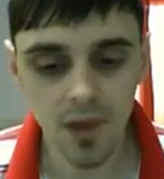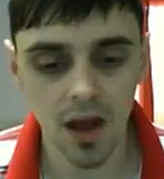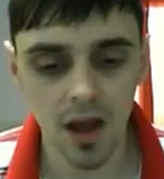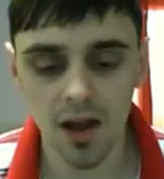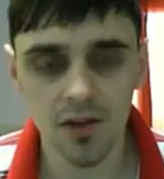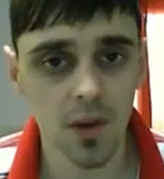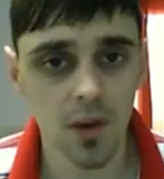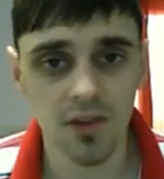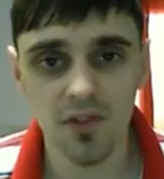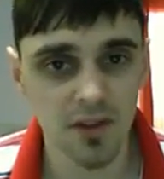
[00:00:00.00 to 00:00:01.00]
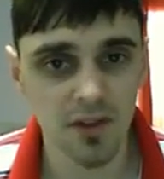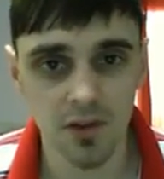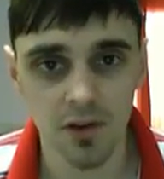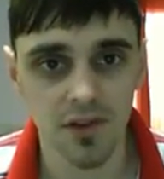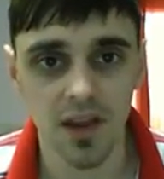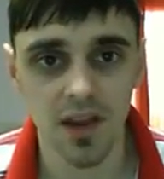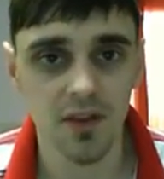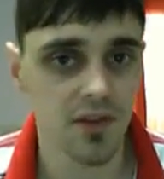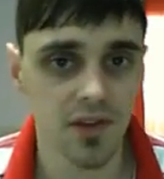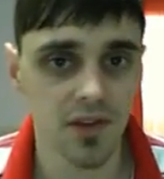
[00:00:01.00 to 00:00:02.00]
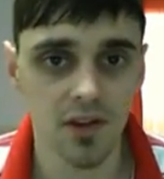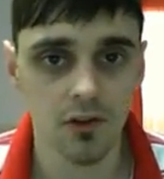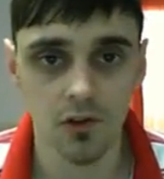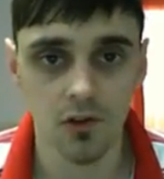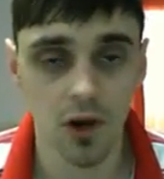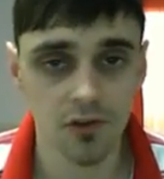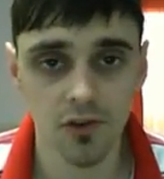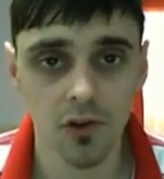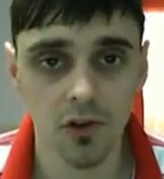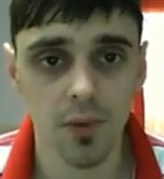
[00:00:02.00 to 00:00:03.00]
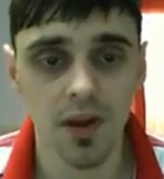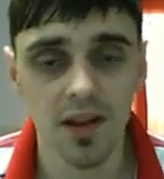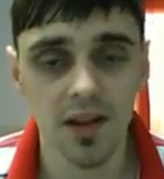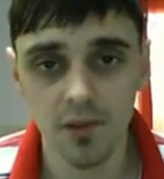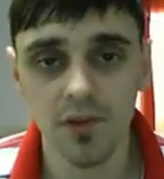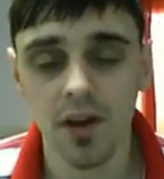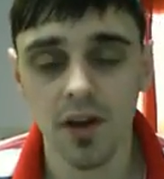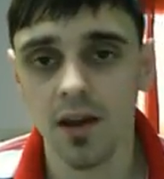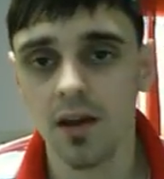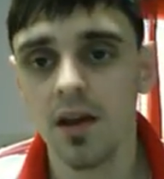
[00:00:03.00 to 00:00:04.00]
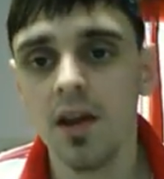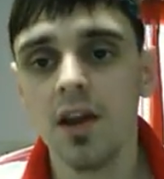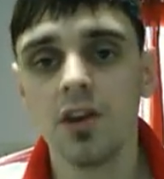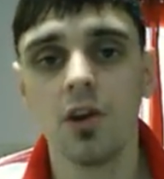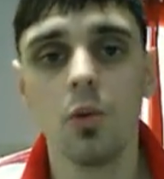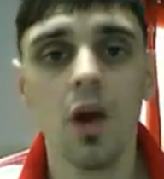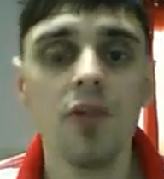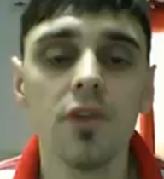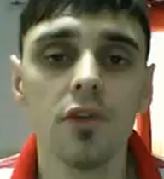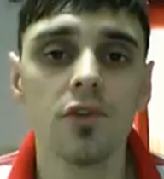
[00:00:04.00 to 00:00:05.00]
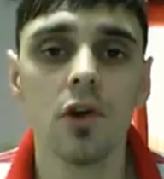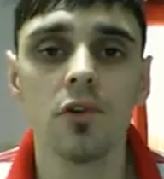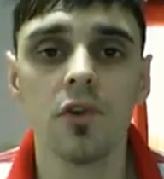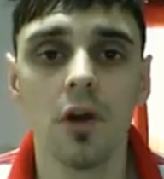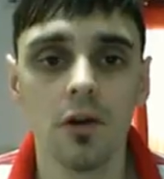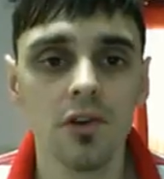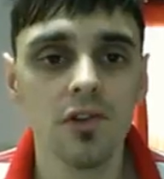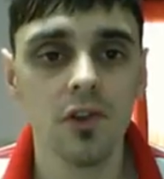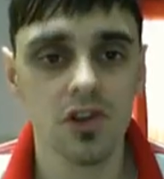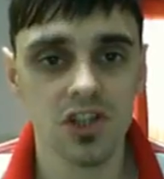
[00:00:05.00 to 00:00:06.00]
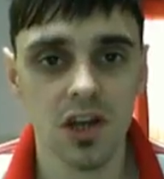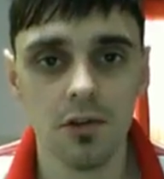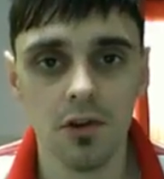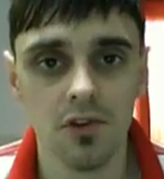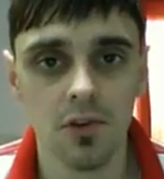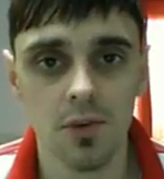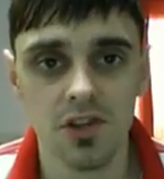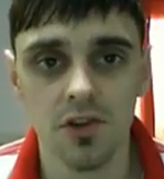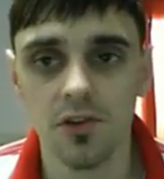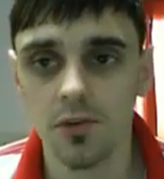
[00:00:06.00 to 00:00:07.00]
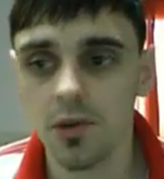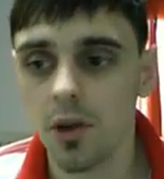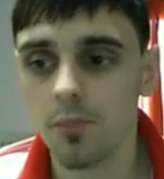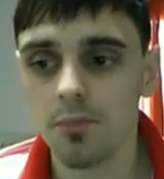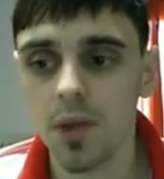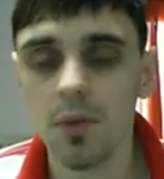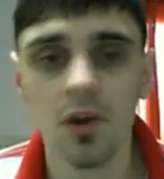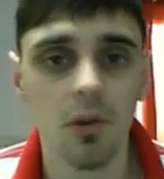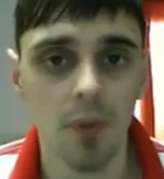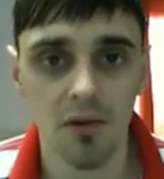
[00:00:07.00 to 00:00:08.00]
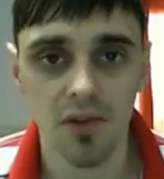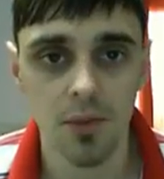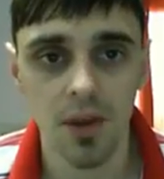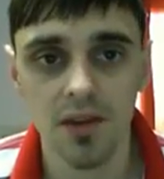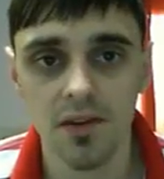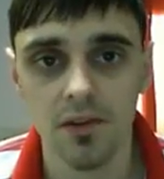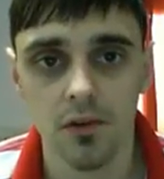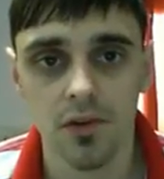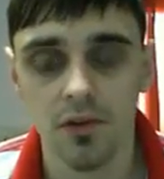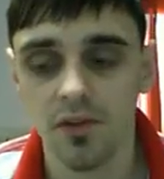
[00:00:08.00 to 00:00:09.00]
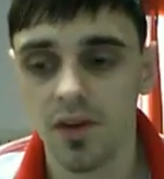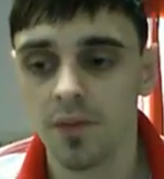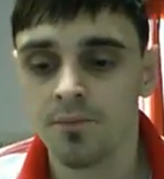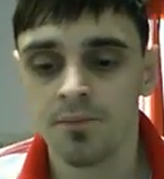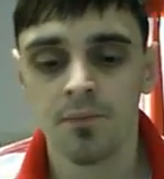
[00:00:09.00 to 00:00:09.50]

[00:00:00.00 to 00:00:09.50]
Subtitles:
$25 a day, $50 or $100 per day, something like that, you know, whatever those goals are, I'm going to start sharing those commissions, you know, maybe on a monthly basis or something,